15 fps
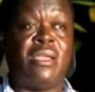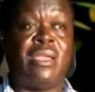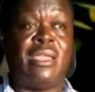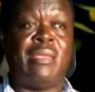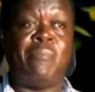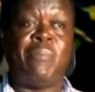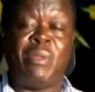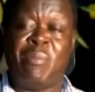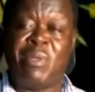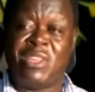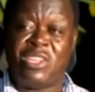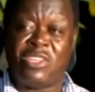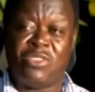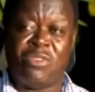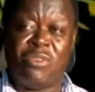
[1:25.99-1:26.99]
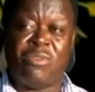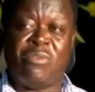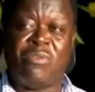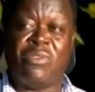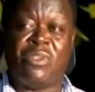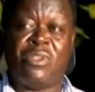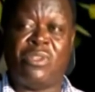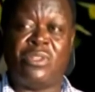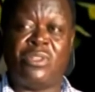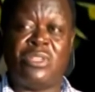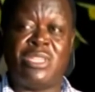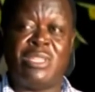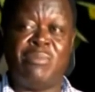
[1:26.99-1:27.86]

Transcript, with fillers: implementation of